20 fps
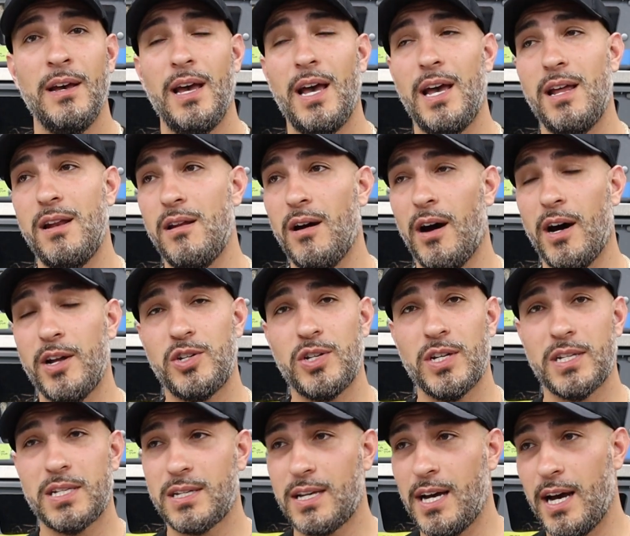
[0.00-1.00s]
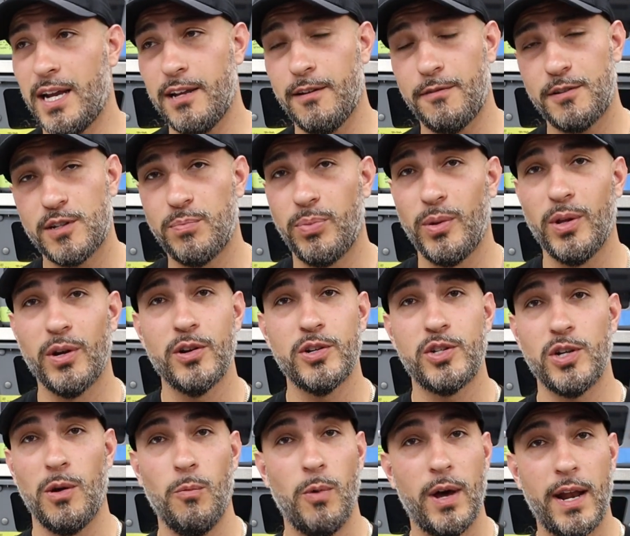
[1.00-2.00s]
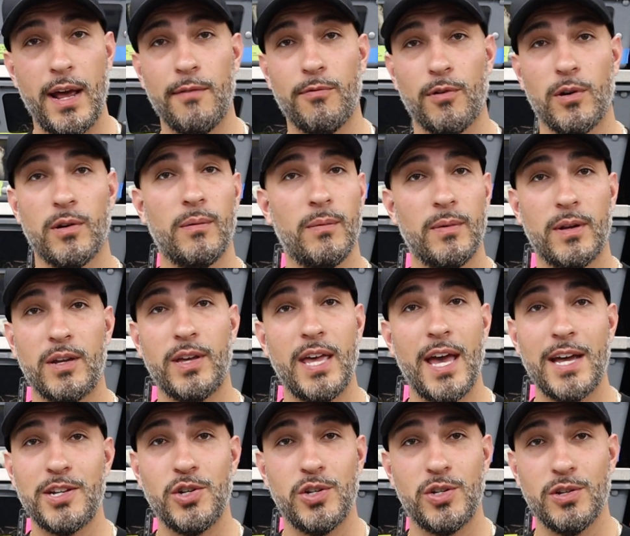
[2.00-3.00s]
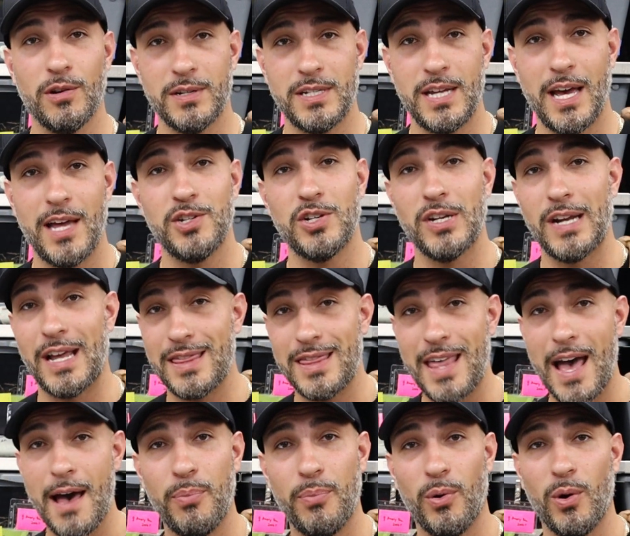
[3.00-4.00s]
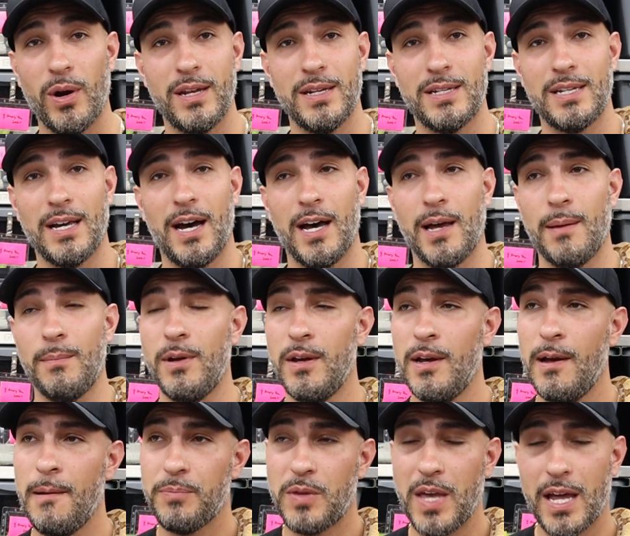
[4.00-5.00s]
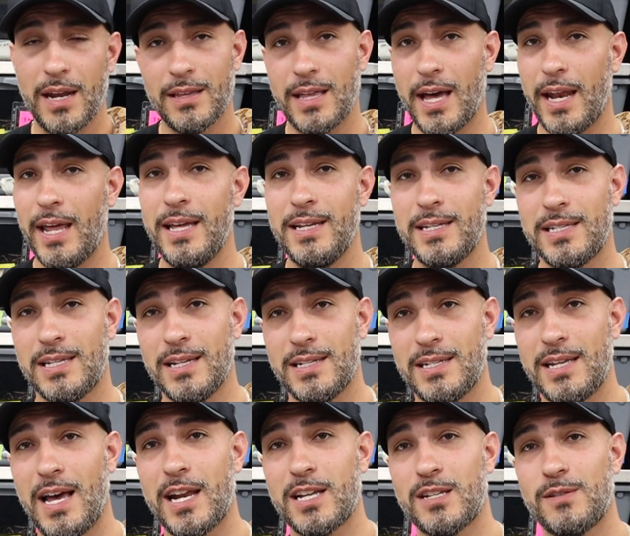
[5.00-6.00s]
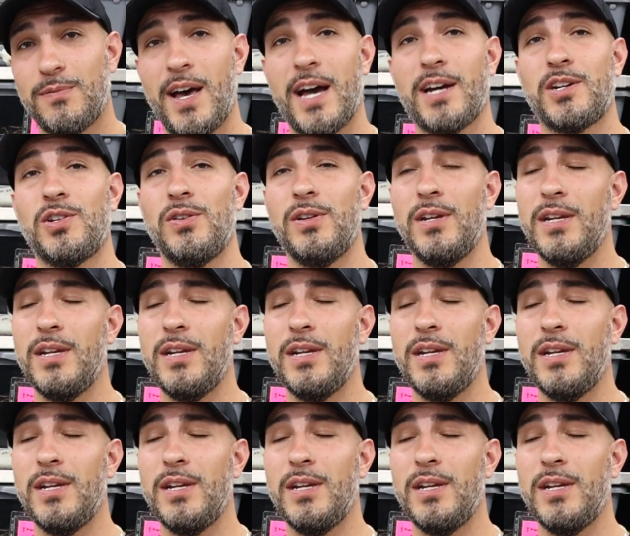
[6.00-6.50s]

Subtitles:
and not just kind of splurge on whatever catches your attention at point in time, getting that instant satisfaction.